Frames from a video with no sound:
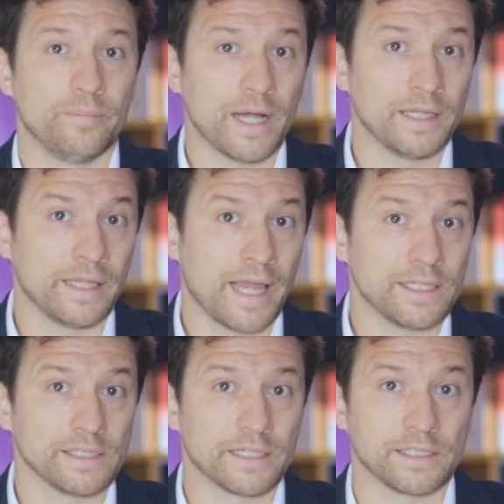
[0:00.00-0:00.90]
Back in the
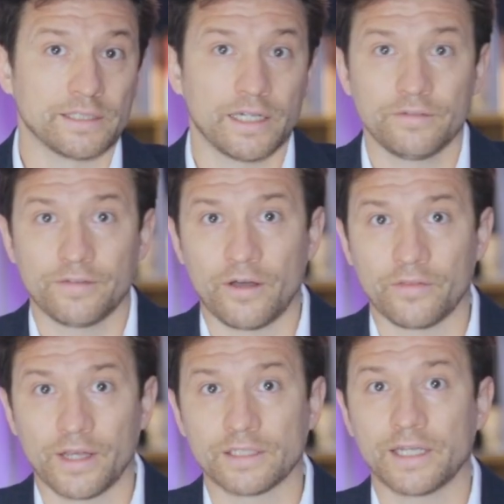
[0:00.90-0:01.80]
80s, a study
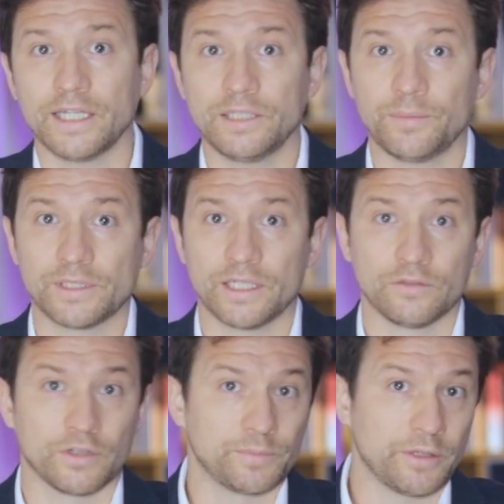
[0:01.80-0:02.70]
found that
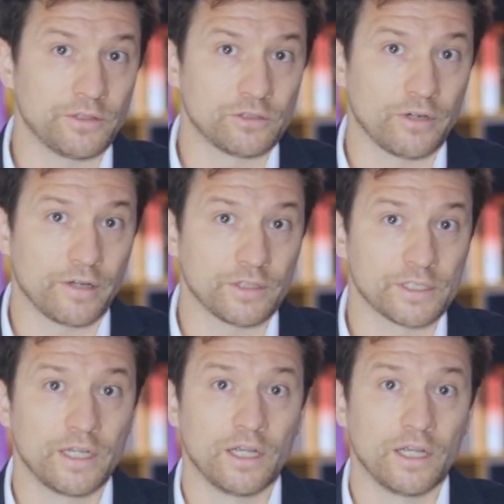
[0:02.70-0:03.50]
80% of experienced drivers